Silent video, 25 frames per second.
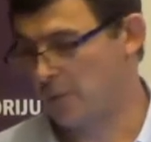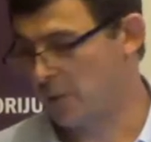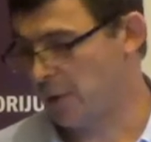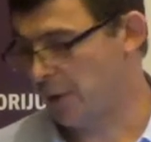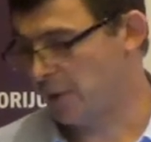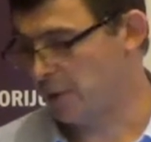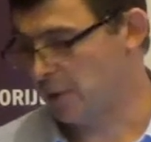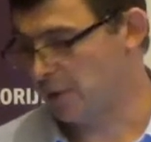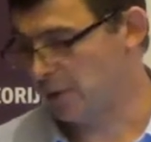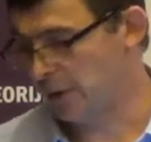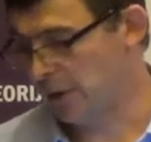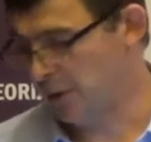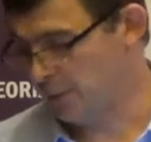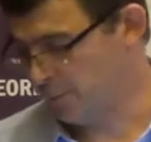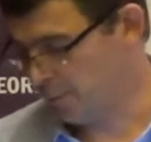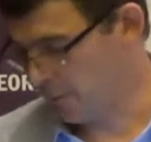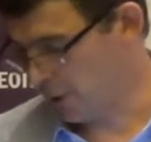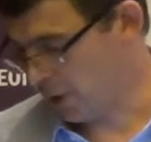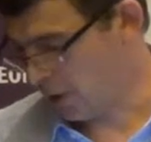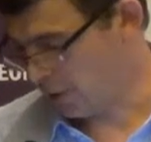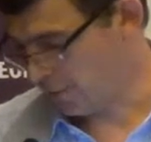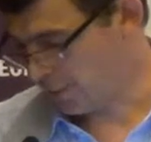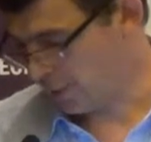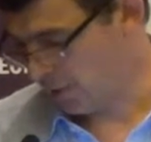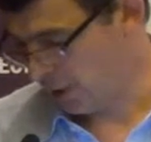I'm
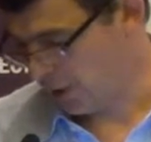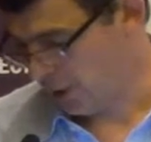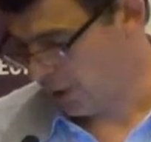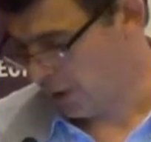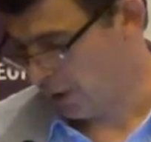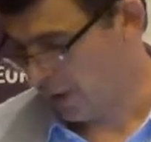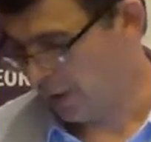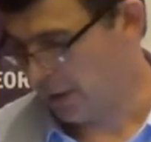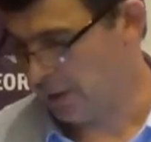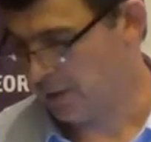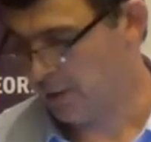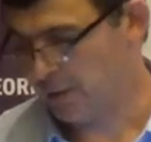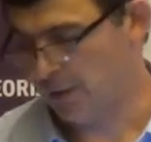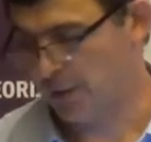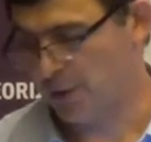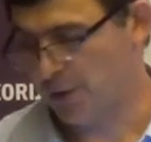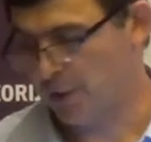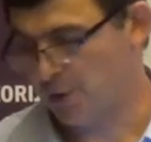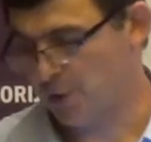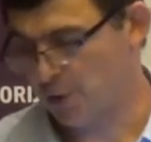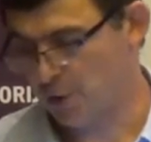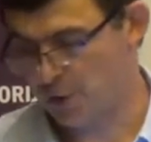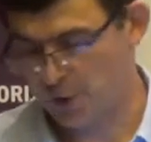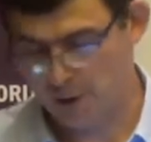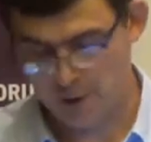currently involved
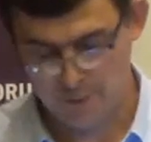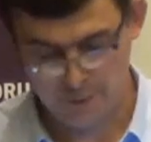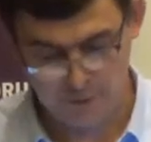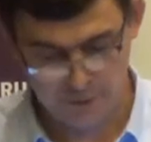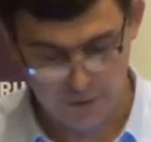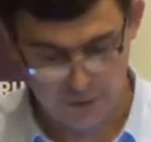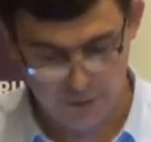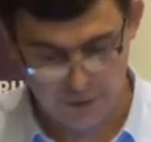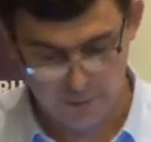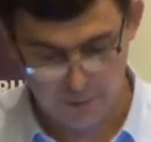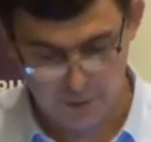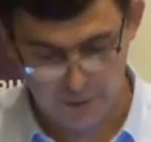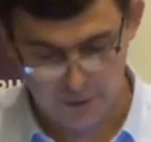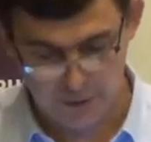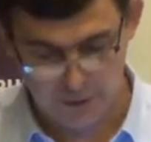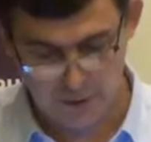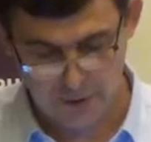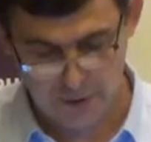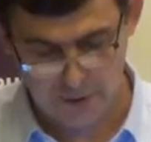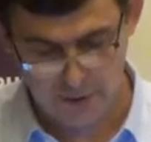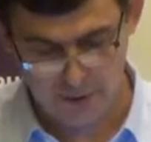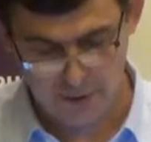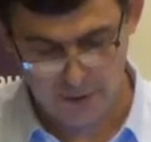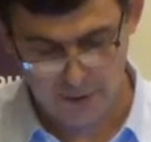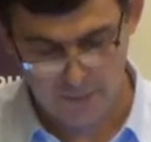in an initiative, and
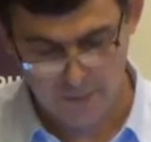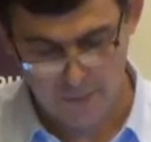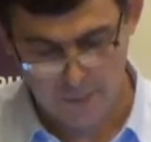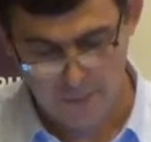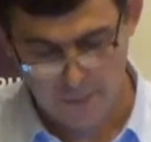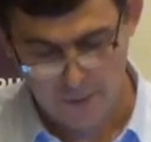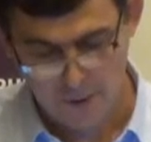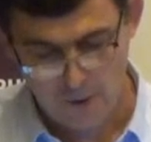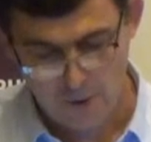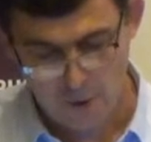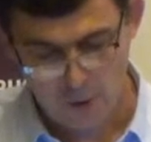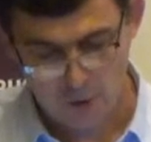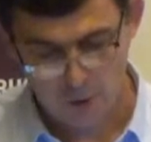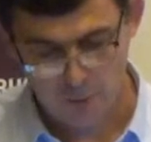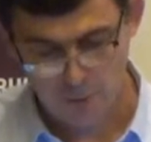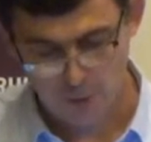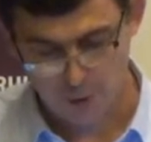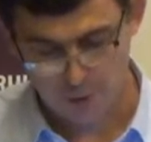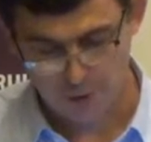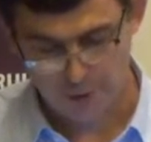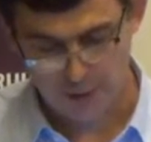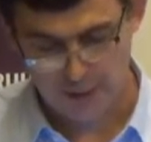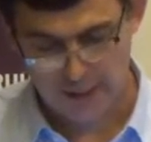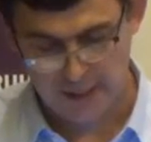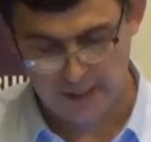I will
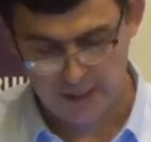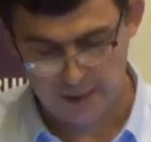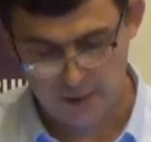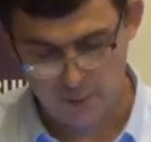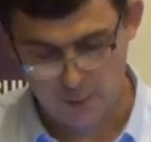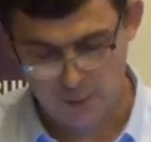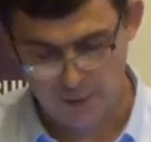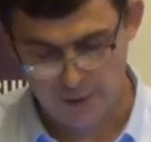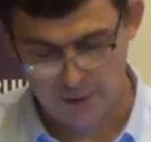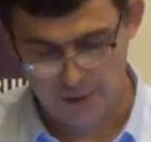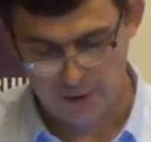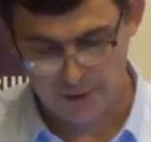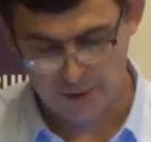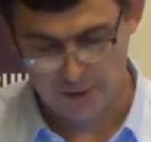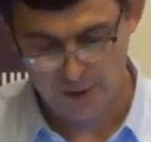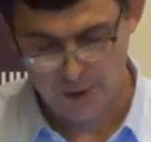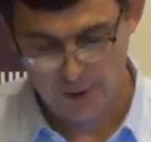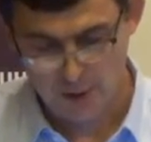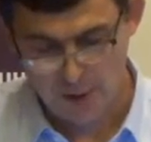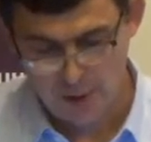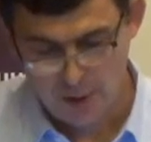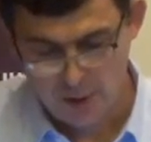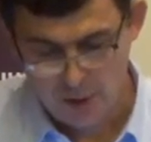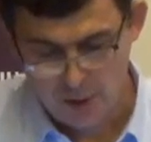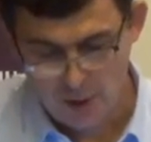almost end
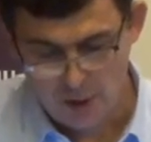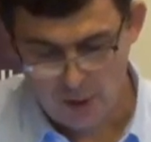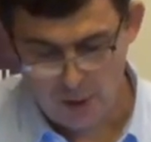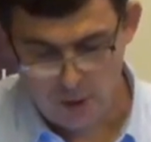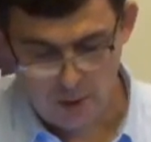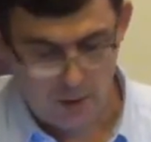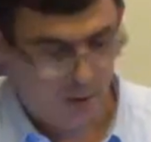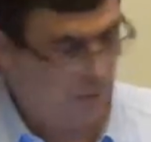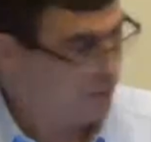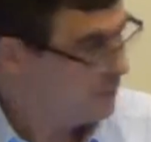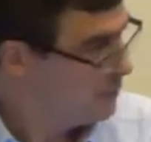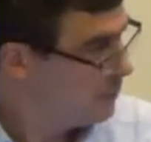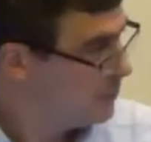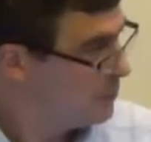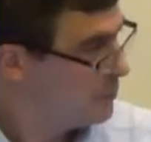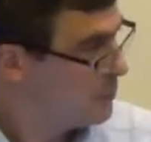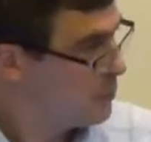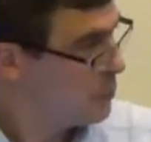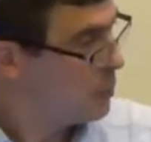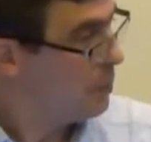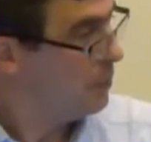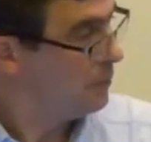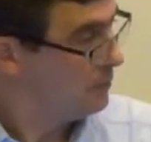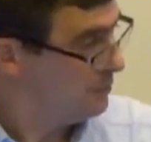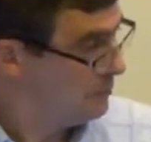with this.
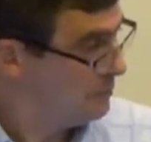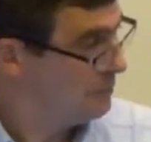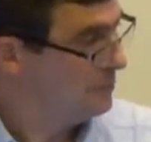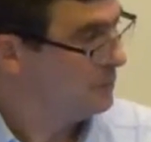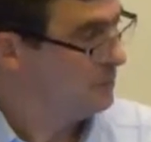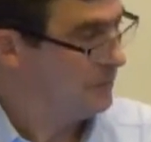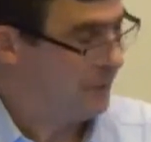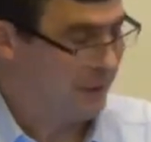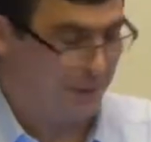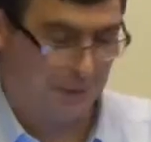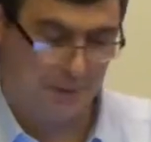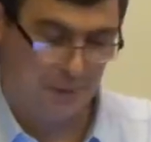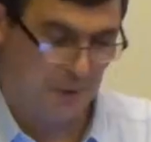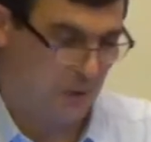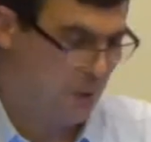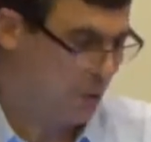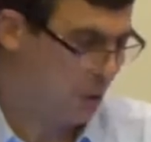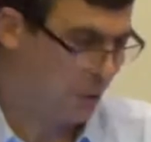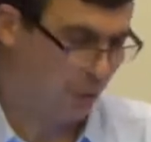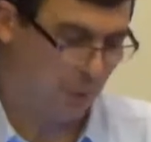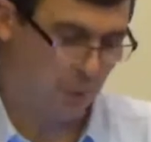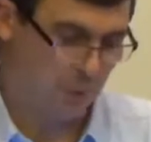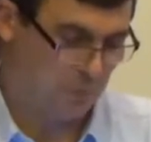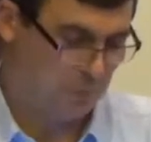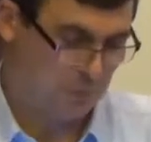So
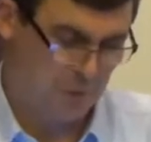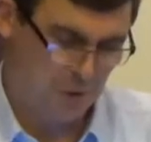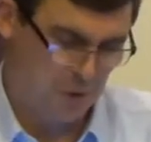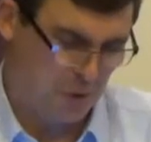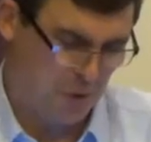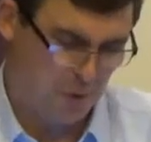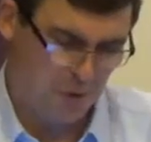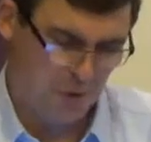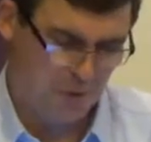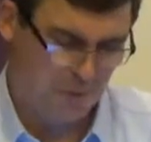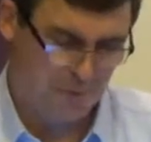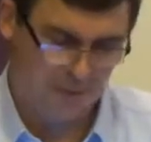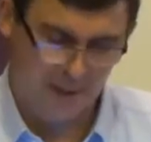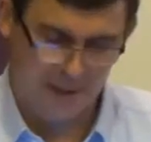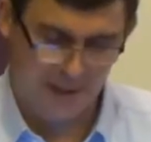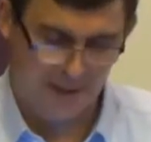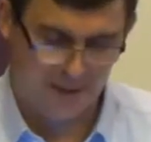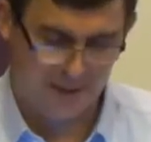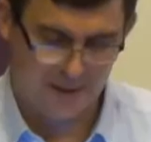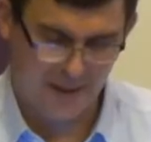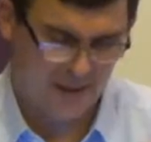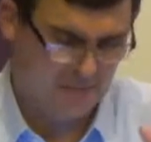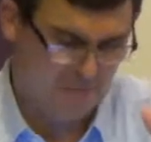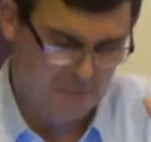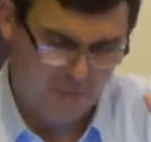in
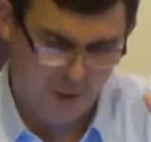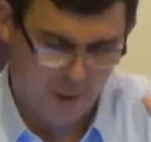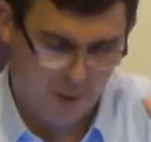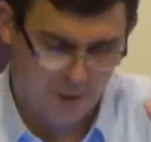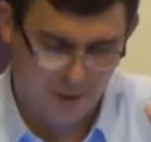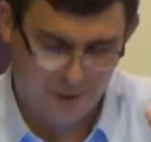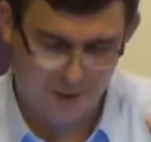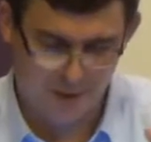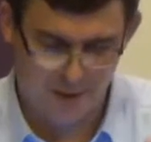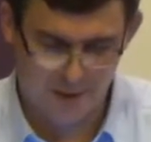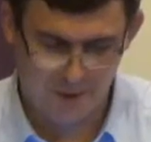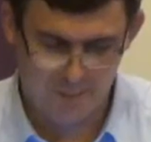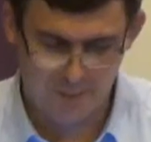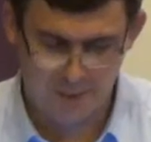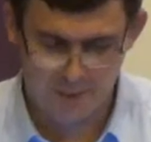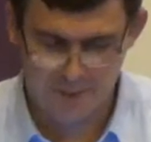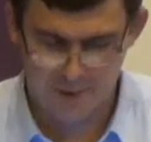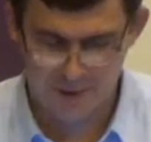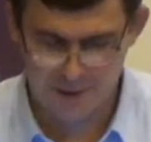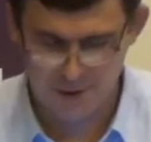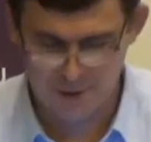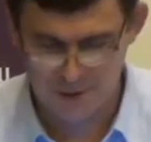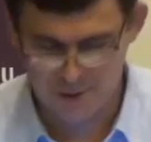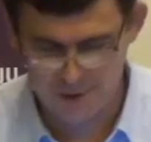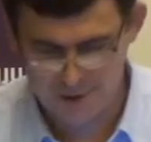2 minutes at most,
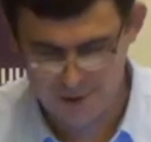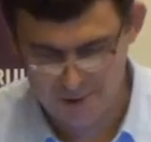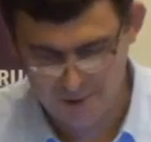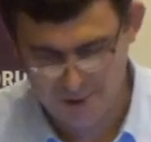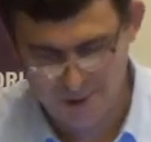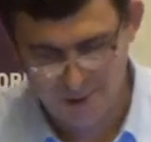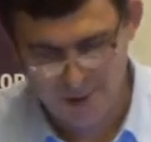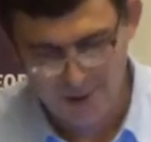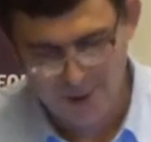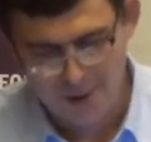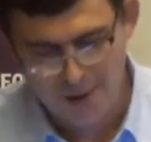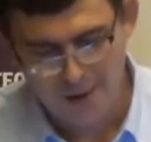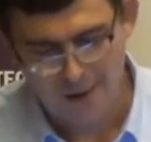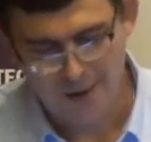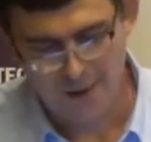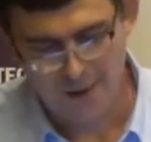I'll be finished.